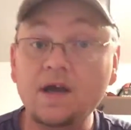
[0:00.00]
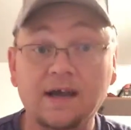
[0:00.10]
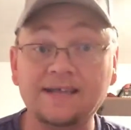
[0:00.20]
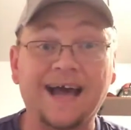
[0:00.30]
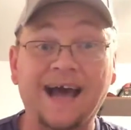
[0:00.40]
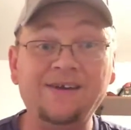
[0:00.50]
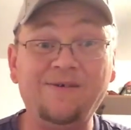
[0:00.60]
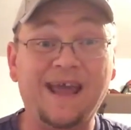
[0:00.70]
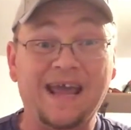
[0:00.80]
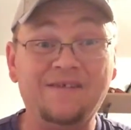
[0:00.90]
Because I
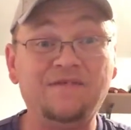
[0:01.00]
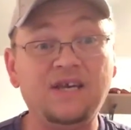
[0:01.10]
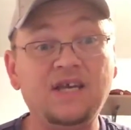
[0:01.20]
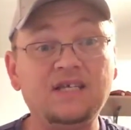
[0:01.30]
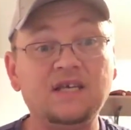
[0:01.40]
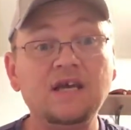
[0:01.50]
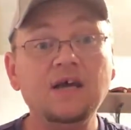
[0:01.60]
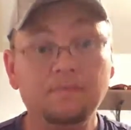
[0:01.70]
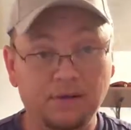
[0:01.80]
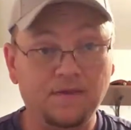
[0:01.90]
don't have these,
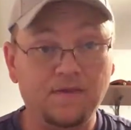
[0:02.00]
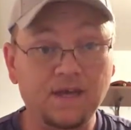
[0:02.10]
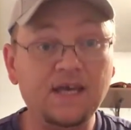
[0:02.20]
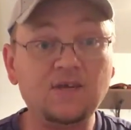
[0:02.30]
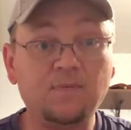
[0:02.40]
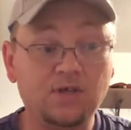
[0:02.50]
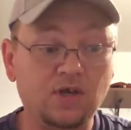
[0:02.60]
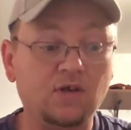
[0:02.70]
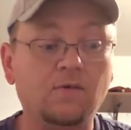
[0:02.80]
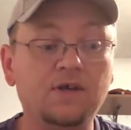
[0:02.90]
but these
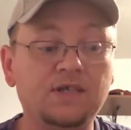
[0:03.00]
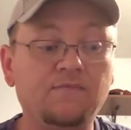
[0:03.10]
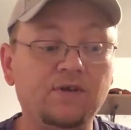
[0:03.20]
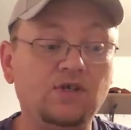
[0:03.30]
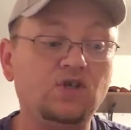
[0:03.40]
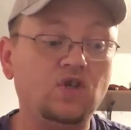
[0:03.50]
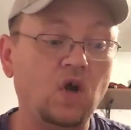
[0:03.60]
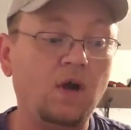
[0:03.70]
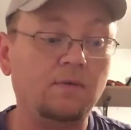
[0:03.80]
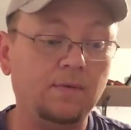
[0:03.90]
particular ones I'm fixing to
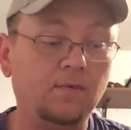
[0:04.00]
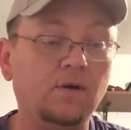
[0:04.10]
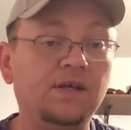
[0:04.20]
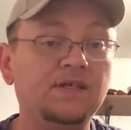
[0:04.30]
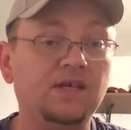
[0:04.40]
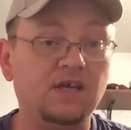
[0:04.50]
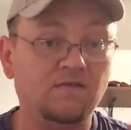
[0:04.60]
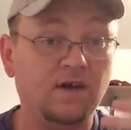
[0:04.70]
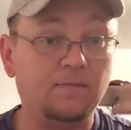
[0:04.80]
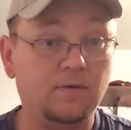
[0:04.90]
show, I would be willing to
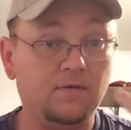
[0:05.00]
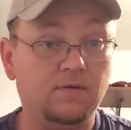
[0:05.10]
give up